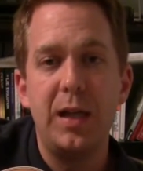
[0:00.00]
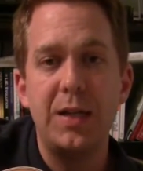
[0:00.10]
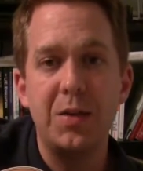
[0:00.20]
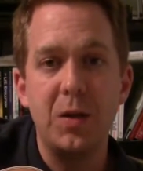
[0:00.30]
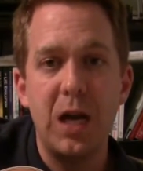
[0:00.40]

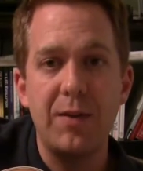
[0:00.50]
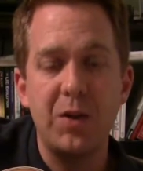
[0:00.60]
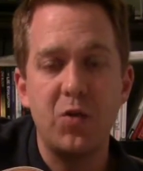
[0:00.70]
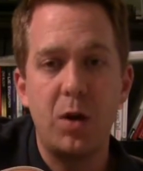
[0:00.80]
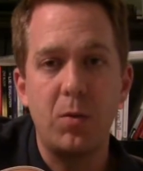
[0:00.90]
and you're
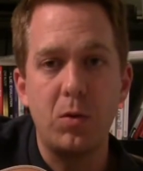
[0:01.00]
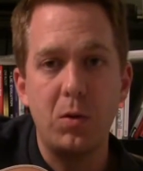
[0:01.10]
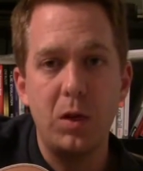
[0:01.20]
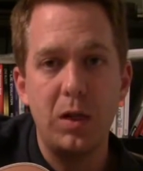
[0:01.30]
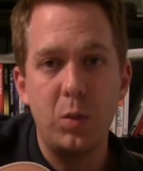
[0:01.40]
having
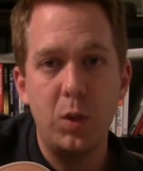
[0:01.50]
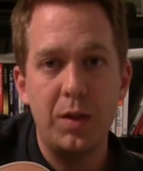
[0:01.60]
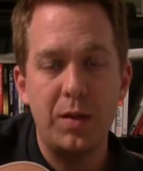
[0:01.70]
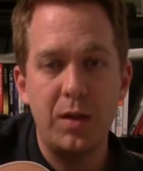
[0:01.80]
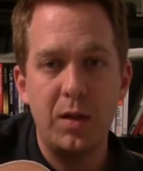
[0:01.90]
trouble
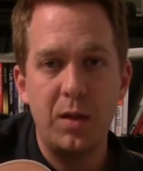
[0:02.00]
with